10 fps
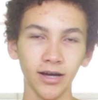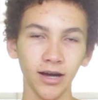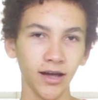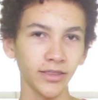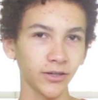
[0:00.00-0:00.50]

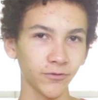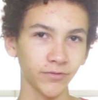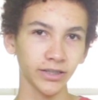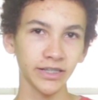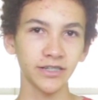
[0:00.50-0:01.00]
And they'll
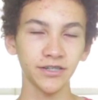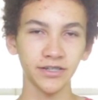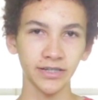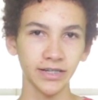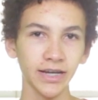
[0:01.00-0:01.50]
release
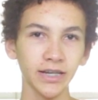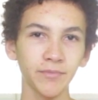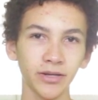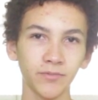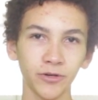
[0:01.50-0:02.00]
just a tiny bit of